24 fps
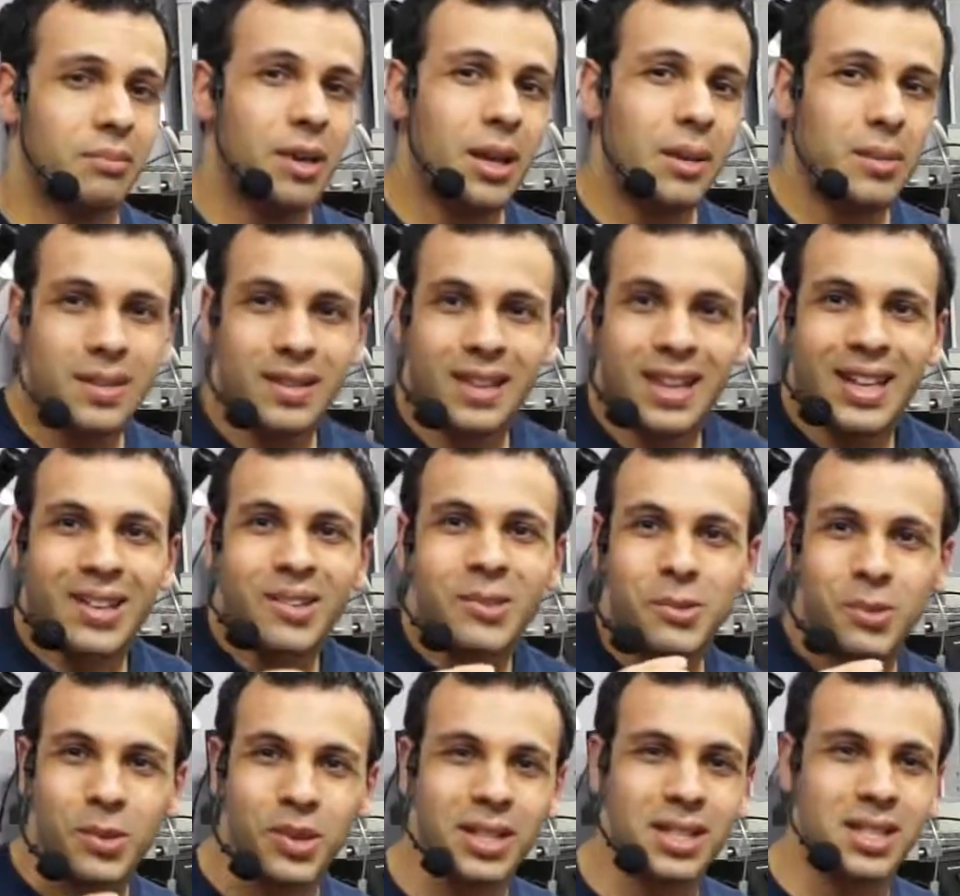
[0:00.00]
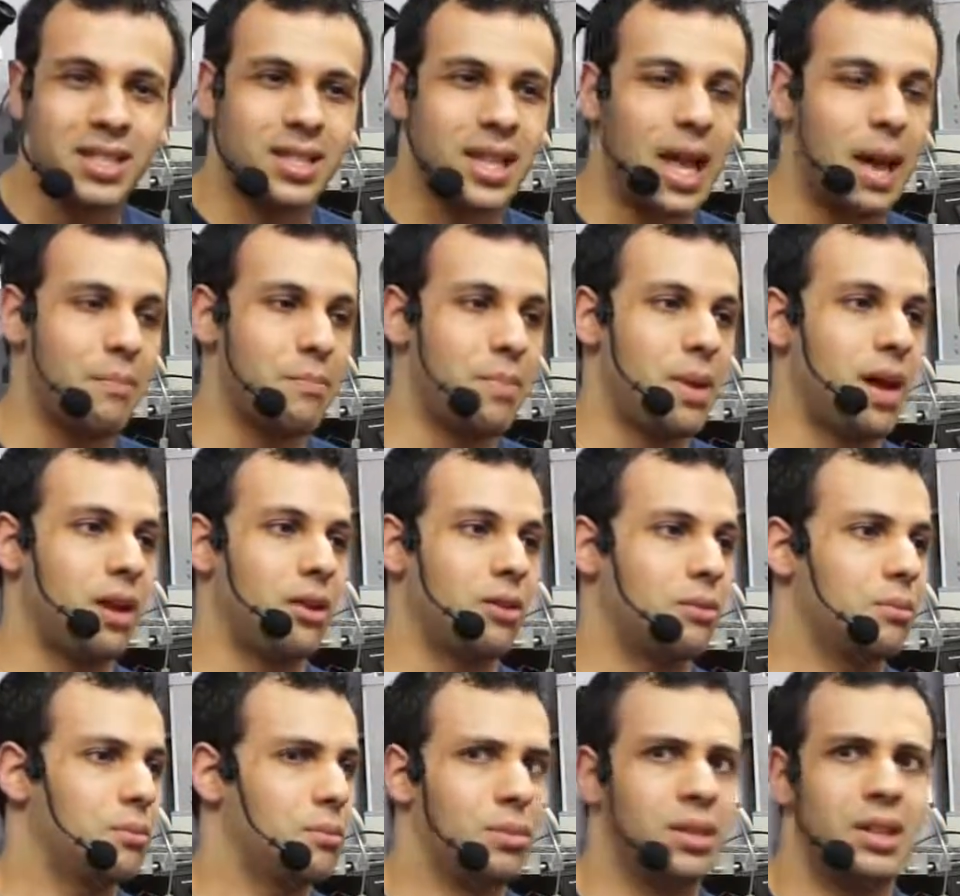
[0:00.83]
Maybe like one step
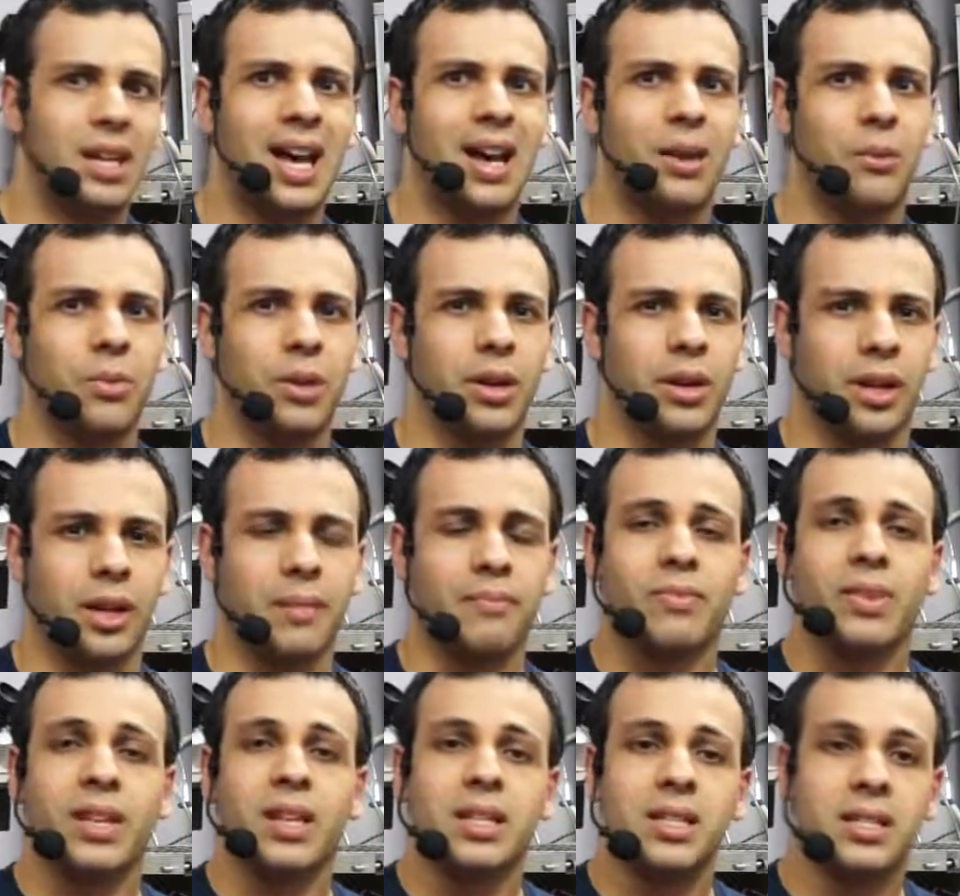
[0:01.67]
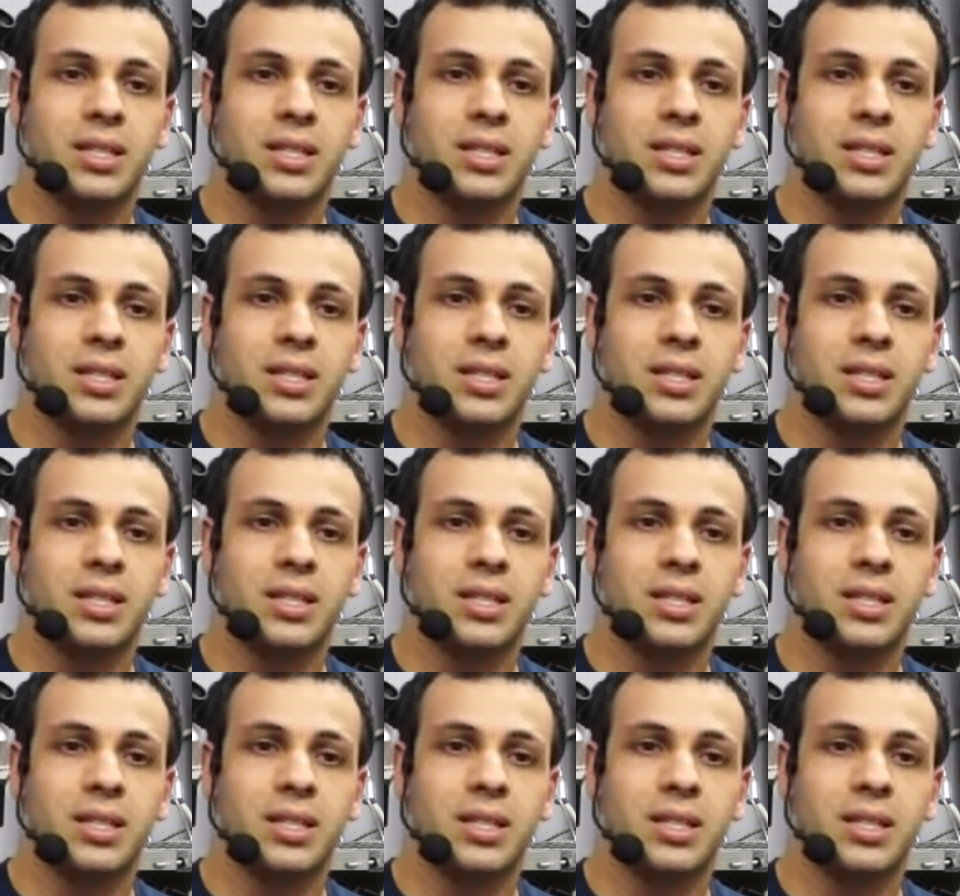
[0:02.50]
better, but not really.